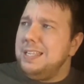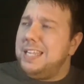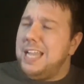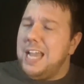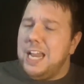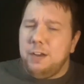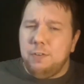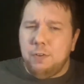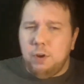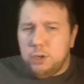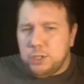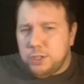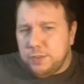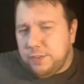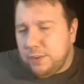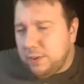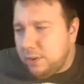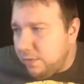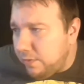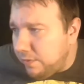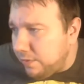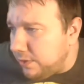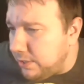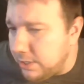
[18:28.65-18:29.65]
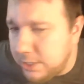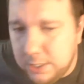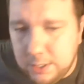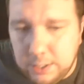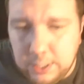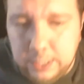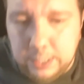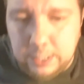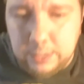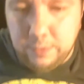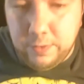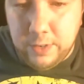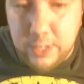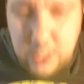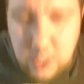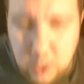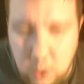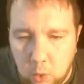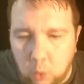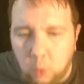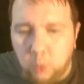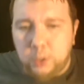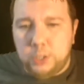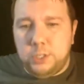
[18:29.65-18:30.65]
Teddy Roosevelt
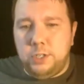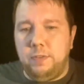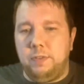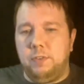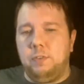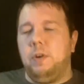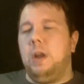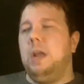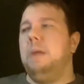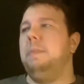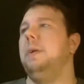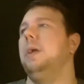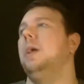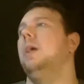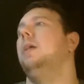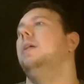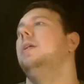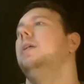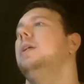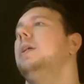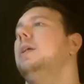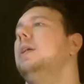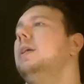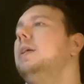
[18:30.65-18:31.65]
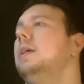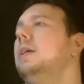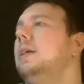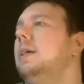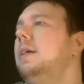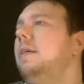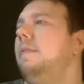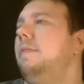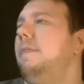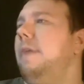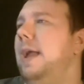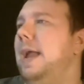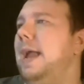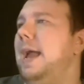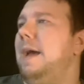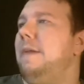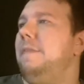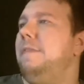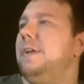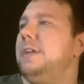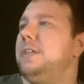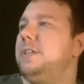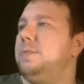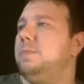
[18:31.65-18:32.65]
versus Lawrence of Arabia. They
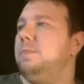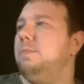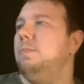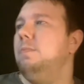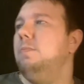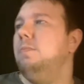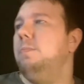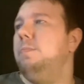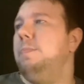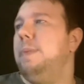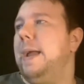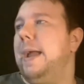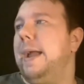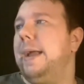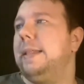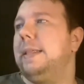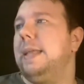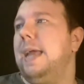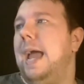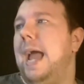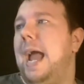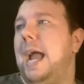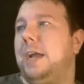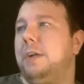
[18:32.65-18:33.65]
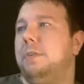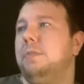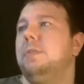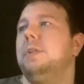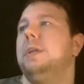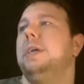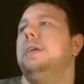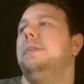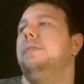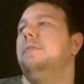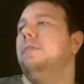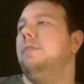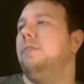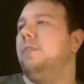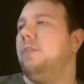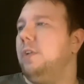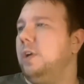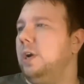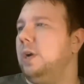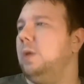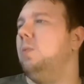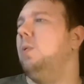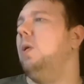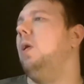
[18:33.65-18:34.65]
had this pegged accurately,
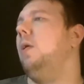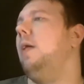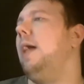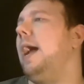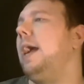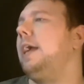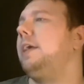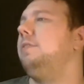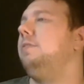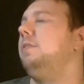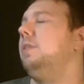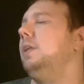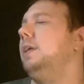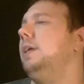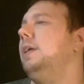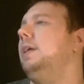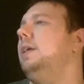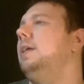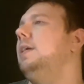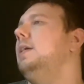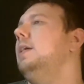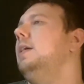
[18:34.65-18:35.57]
very well accurately.